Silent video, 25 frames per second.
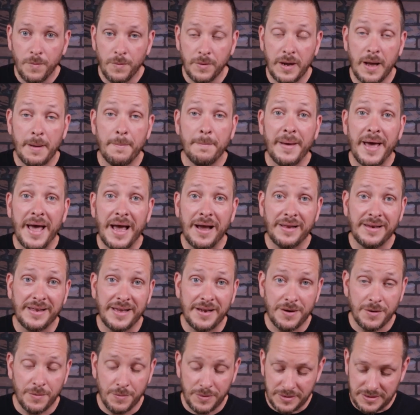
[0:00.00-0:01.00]
We'll come back
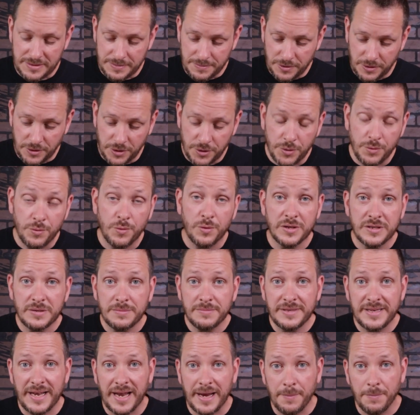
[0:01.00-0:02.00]
later with some glue or
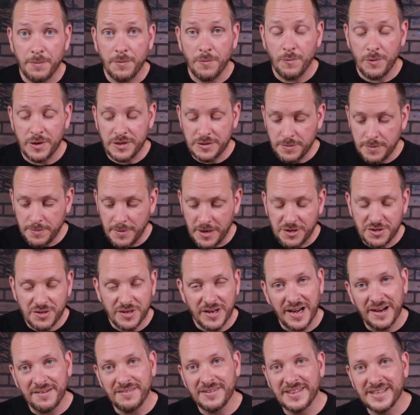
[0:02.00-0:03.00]
some tape once we make
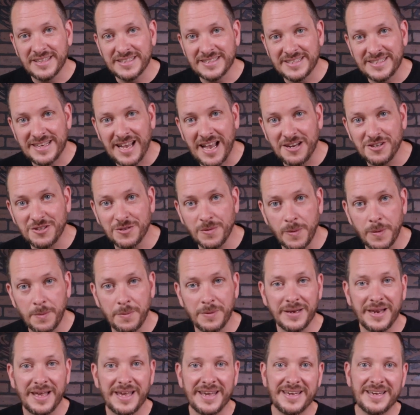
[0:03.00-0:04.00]
sure everything is attached the way
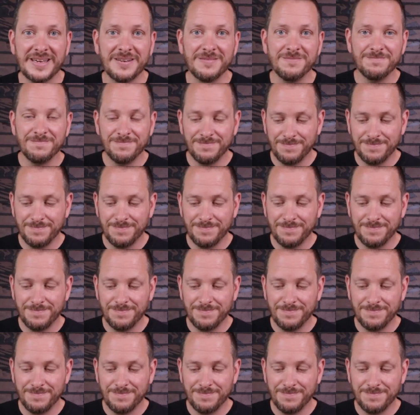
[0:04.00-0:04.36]
we like it.